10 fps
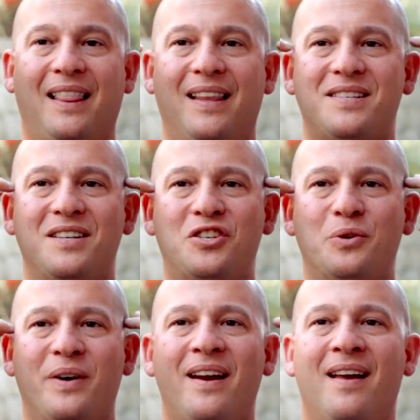listen
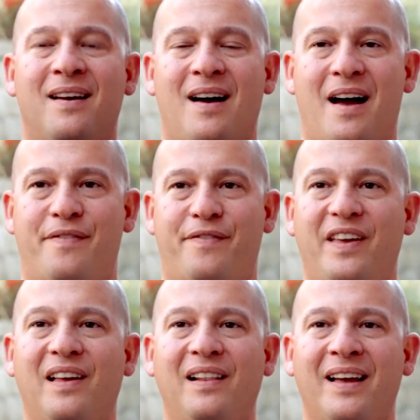to it, I
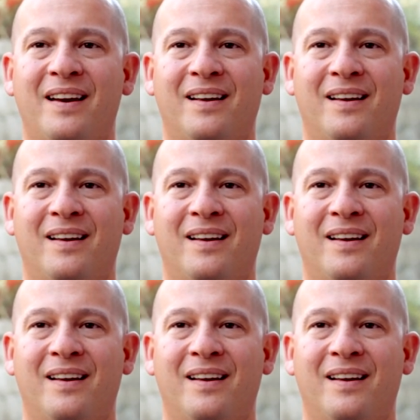feel it,